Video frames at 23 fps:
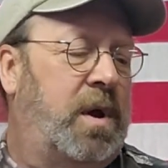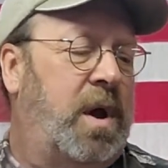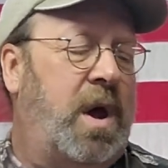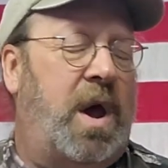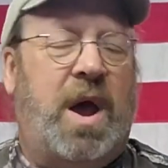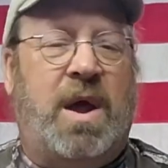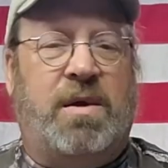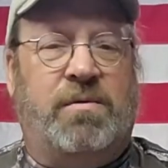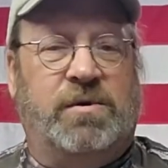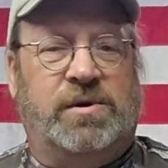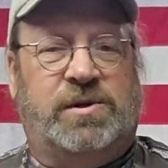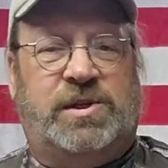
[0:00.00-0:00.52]

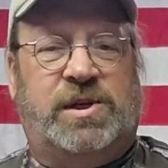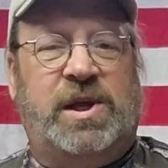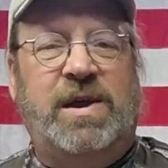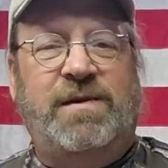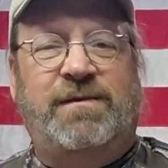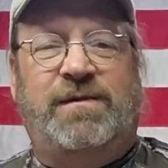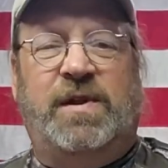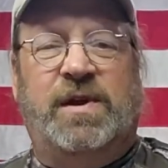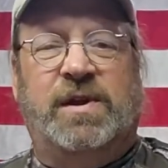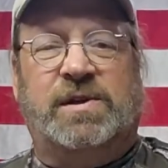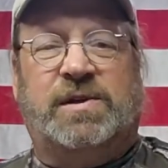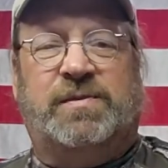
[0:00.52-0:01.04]
I
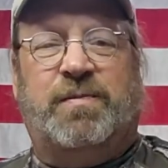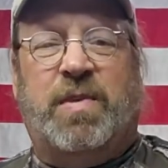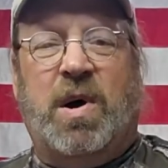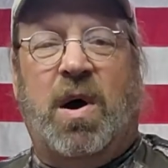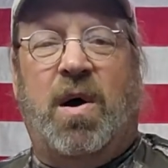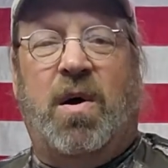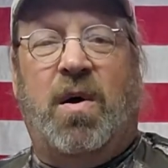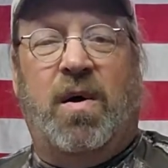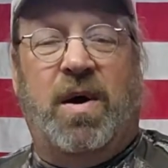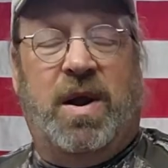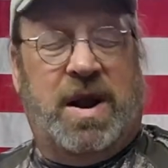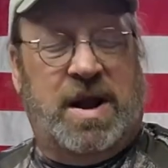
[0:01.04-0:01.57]
received this
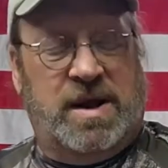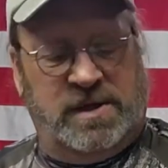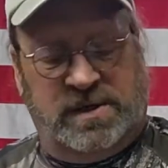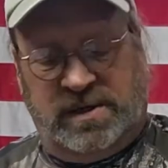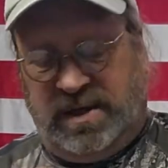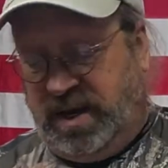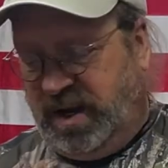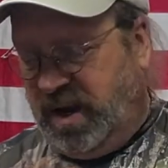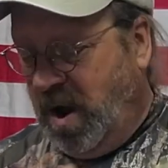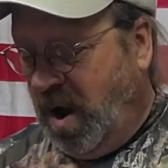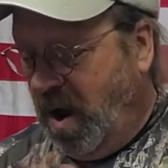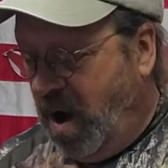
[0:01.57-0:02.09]
bow and I was
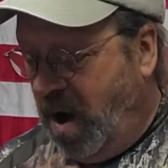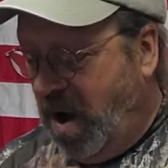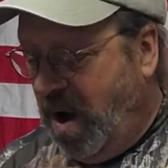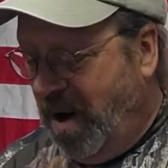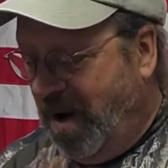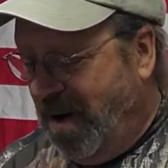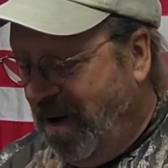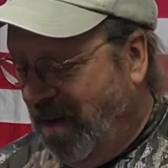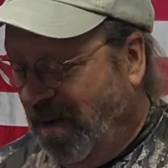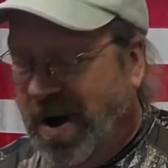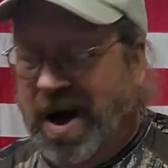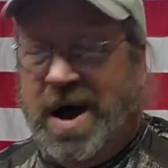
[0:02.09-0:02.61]
like,
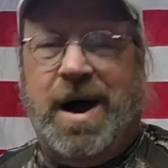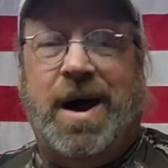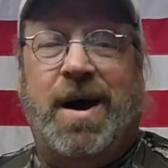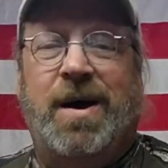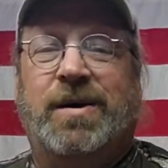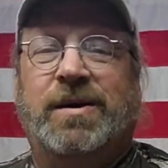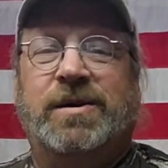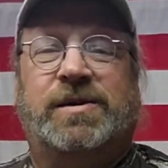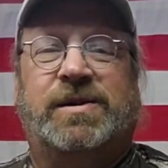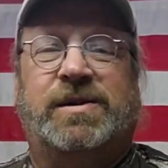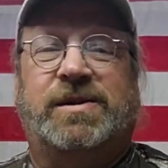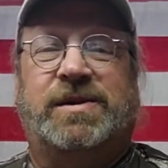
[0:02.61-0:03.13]
oh, wow,
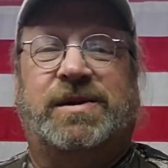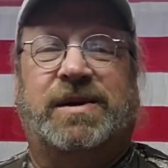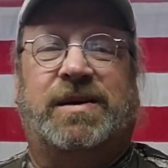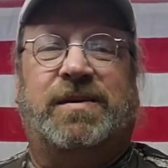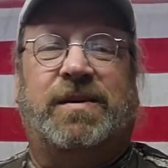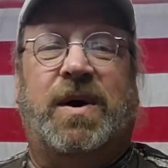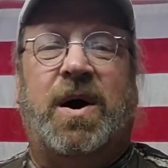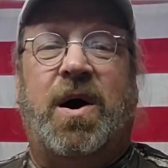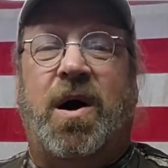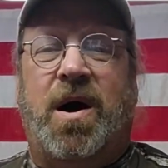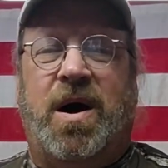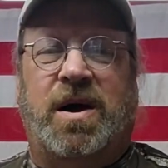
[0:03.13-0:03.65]
this is an
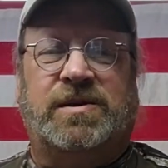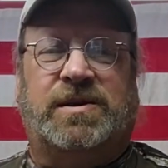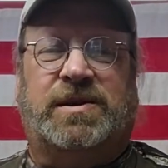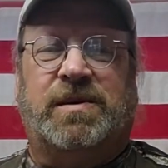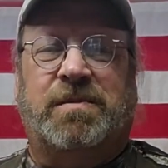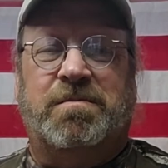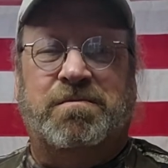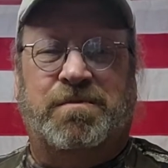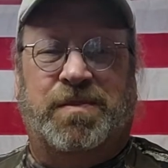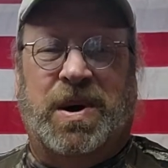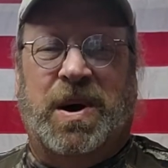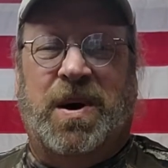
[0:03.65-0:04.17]

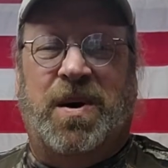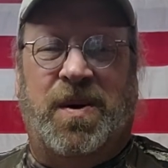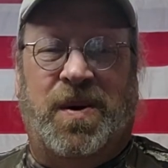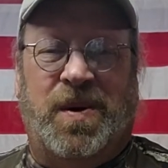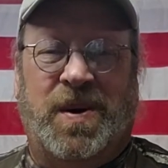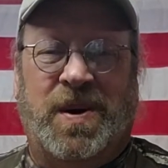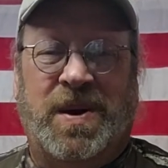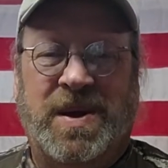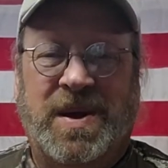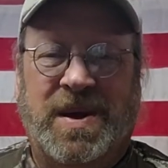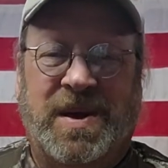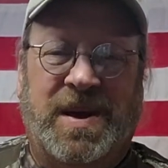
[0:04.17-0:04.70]
awesome
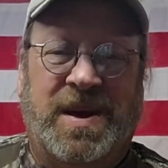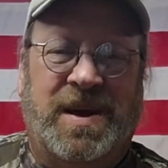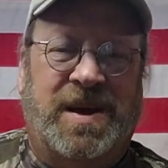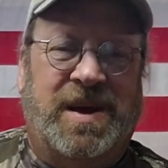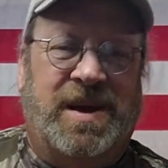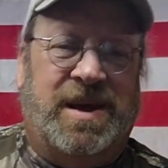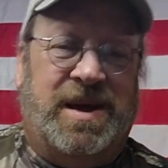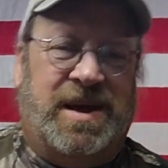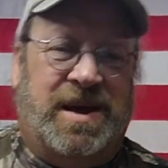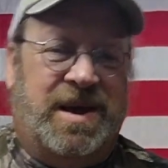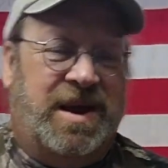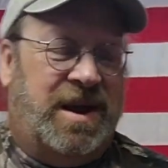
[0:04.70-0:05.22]
bow.
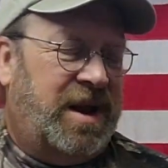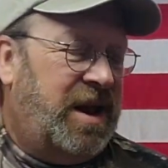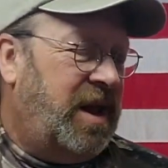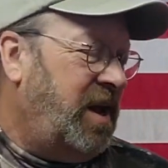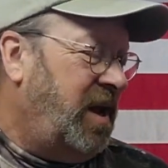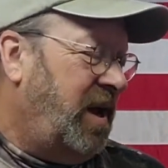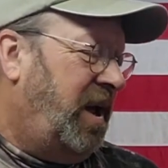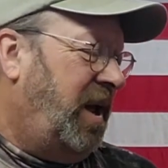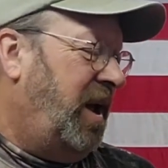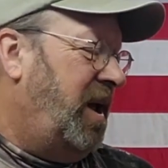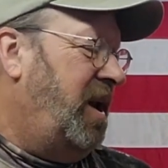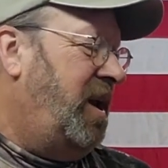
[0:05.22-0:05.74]
And I
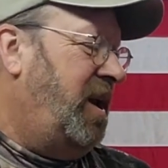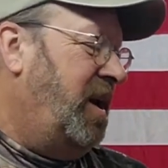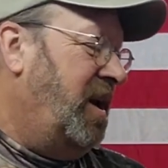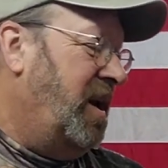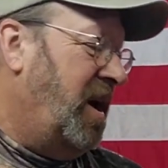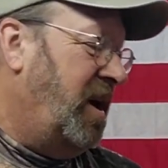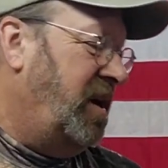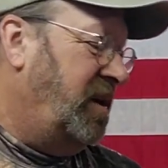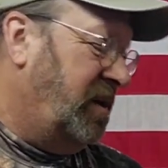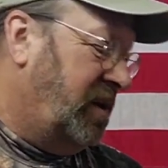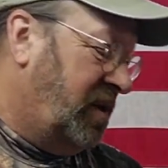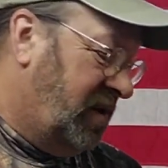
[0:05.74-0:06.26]
get it and
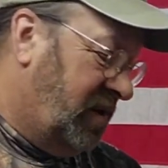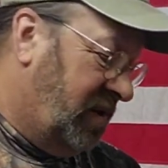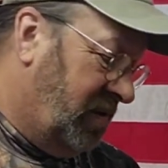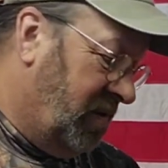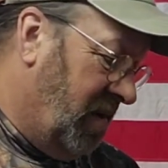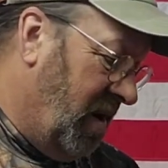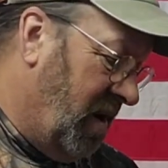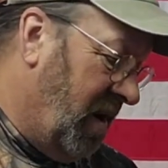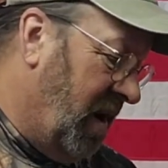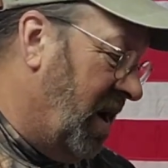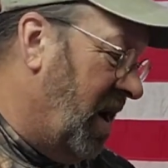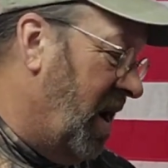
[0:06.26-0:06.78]
I
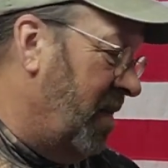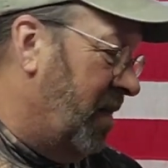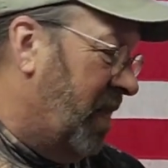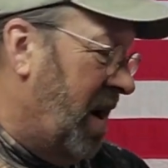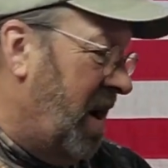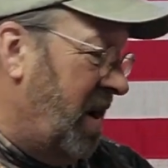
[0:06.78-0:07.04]
strung it up and